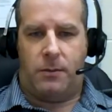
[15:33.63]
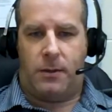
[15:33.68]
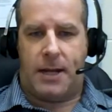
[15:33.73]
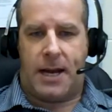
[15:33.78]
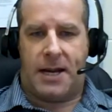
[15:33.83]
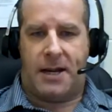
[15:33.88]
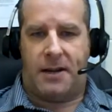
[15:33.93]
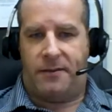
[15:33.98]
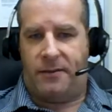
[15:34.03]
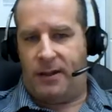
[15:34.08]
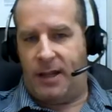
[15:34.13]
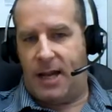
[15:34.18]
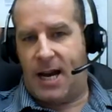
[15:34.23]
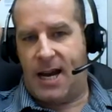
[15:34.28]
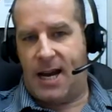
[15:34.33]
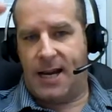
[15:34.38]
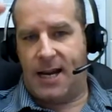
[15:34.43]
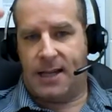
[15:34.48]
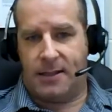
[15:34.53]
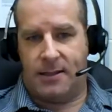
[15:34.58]
kind of
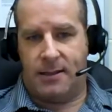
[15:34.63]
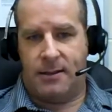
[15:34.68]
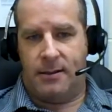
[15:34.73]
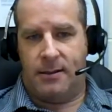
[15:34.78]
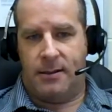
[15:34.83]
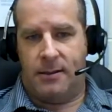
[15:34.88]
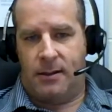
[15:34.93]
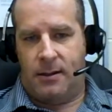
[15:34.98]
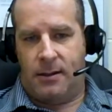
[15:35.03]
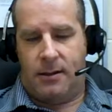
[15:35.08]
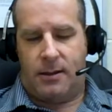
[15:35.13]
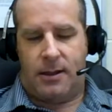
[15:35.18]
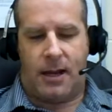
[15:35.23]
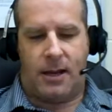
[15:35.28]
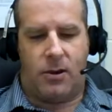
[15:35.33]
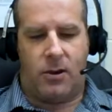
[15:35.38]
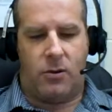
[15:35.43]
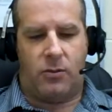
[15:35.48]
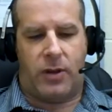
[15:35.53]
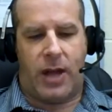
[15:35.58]
lines that
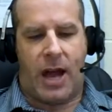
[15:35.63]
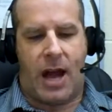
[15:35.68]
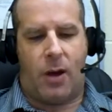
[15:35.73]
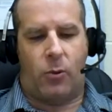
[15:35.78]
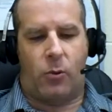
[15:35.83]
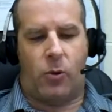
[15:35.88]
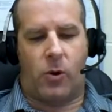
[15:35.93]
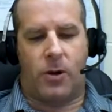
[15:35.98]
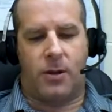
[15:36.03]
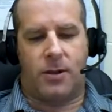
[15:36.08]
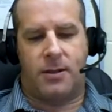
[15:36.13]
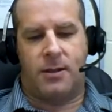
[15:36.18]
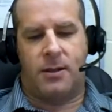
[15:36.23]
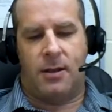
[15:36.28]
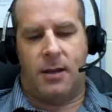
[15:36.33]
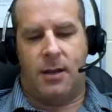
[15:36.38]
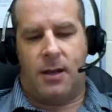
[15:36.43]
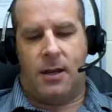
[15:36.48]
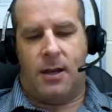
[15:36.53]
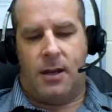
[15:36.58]
go downwards.
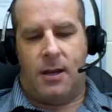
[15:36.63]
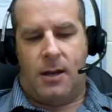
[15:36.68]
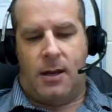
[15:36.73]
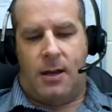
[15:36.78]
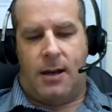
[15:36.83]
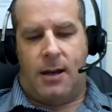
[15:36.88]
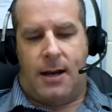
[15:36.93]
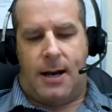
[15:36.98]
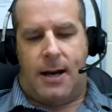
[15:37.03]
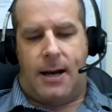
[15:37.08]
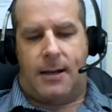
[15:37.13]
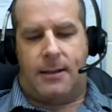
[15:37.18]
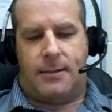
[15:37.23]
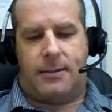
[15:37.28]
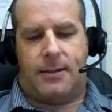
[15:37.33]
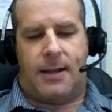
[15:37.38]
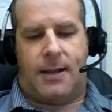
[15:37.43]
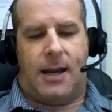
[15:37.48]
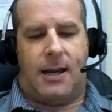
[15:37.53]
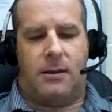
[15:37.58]

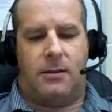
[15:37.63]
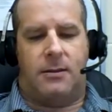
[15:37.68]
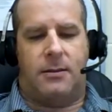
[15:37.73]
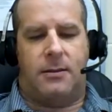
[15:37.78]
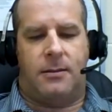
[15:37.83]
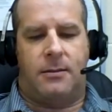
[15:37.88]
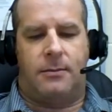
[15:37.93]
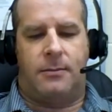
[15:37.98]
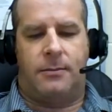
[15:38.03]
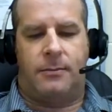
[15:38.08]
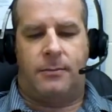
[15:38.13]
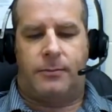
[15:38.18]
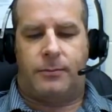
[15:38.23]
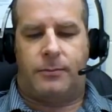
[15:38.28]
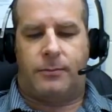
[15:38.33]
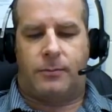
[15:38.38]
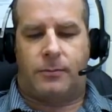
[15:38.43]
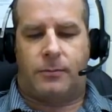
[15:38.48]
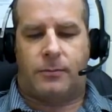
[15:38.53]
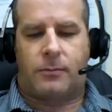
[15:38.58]
Scales
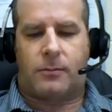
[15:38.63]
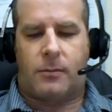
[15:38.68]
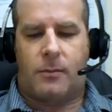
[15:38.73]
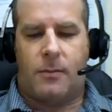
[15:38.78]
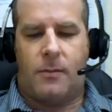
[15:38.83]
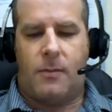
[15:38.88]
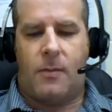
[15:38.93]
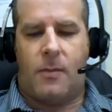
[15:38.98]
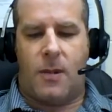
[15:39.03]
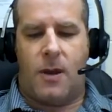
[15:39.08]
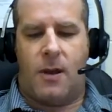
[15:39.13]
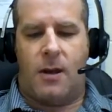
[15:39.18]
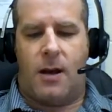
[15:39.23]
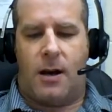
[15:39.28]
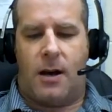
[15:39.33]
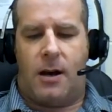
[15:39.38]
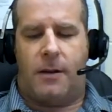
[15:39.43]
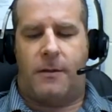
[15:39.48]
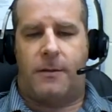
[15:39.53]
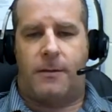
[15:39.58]

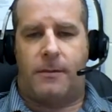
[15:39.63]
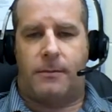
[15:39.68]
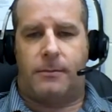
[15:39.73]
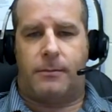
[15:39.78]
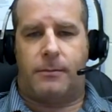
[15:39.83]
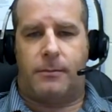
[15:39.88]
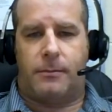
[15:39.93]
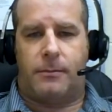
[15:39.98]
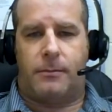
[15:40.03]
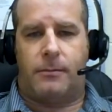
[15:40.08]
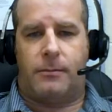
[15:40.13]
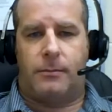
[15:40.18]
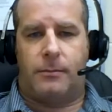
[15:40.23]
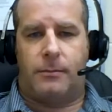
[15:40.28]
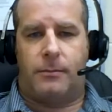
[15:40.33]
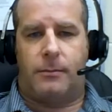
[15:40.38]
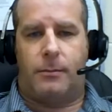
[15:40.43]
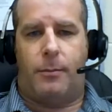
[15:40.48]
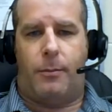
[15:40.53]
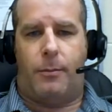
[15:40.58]
uh,
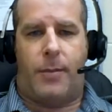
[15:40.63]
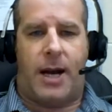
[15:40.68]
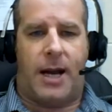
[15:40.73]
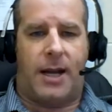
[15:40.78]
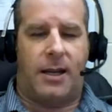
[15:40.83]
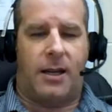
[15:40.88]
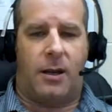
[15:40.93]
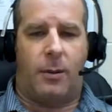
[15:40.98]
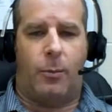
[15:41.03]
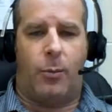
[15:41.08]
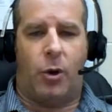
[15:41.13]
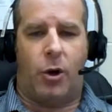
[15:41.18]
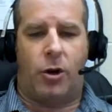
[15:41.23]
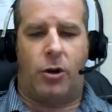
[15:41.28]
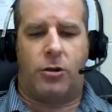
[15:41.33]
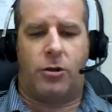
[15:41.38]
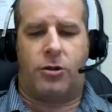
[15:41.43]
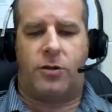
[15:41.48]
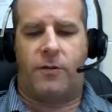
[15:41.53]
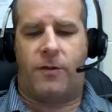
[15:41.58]
might
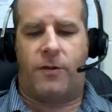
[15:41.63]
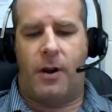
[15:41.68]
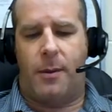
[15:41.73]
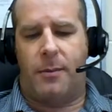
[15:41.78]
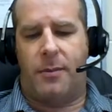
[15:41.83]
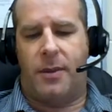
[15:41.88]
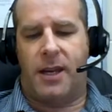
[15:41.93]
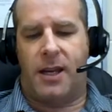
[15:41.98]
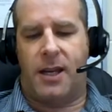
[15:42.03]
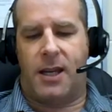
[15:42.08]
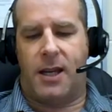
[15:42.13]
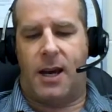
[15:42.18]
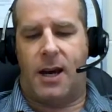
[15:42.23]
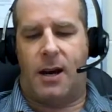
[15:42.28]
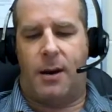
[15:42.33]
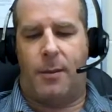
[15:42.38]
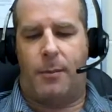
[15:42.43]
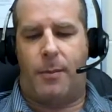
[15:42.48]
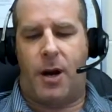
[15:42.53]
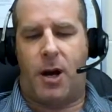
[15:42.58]
emerge from the
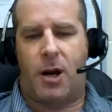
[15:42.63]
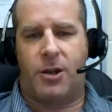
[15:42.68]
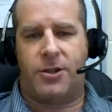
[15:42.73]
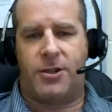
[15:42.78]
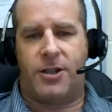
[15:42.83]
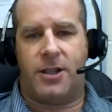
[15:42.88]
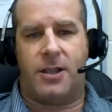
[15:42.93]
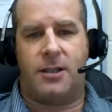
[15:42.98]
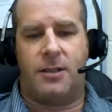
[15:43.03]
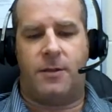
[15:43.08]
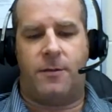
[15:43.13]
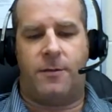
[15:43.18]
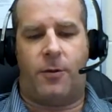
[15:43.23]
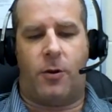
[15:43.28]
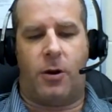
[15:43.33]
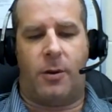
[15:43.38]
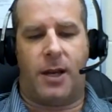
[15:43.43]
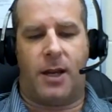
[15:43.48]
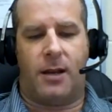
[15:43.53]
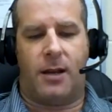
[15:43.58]
margins,
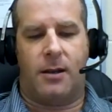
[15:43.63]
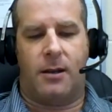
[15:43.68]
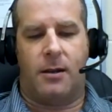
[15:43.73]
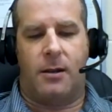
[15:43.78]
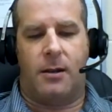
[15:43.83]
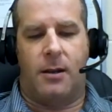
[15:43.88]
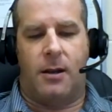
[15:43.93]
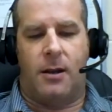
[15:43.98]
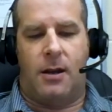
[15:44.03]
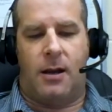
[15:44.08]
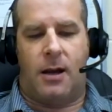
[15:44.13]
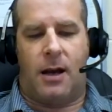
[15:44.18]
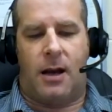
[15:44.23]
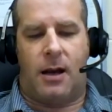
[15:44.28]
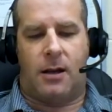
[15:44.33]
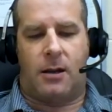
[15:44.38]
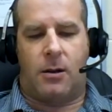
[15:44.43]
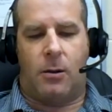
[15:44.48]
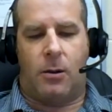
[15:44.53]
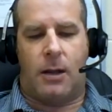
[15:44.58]
forming
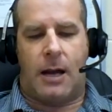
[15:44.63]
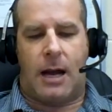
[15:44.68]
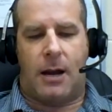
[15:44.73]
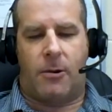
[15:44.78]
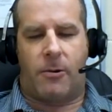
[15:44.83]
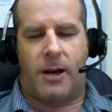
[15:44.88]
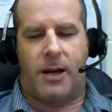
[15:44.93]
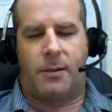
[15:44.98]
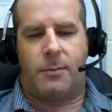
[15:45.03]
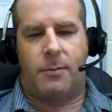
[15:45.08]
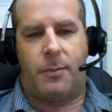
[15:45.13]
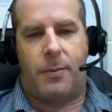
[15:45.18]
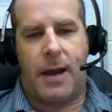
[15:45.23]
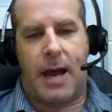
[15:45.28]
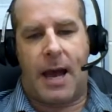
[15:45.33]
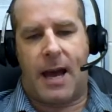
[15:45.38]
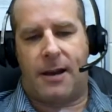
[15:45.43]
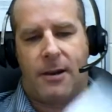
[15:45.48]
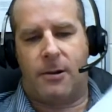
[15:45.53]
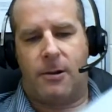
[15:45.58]
a collaterate
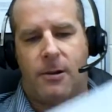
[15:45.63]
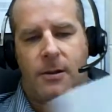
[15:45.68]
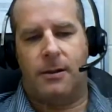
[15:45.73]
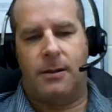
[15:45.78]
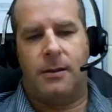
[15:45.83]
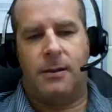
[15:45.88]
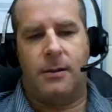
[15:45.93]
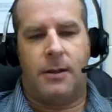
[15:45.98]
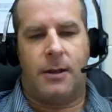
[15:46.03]
pattern